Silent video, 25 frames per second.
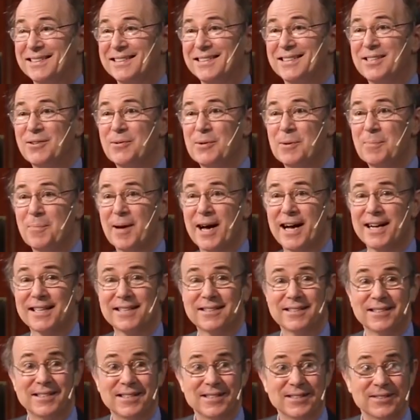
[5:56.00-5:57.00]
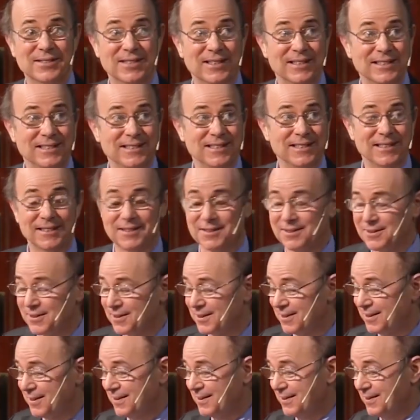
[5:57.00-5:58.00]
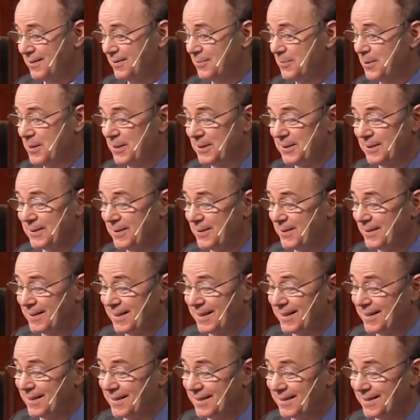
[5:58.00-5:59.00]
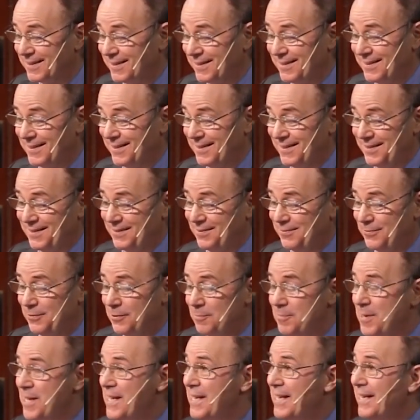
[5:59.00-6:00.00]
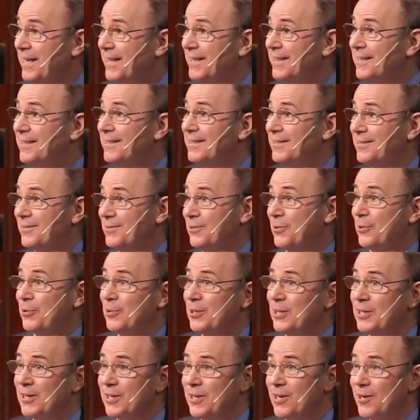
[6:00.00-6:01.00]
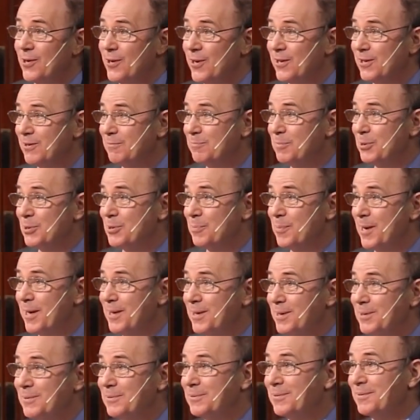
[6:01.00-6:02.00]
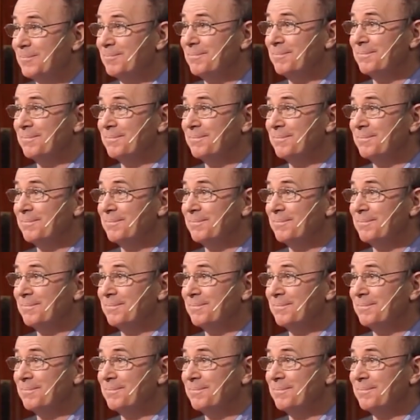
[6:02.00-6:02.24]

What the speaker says: going back to these ideas was, for me, learning the art of perspective.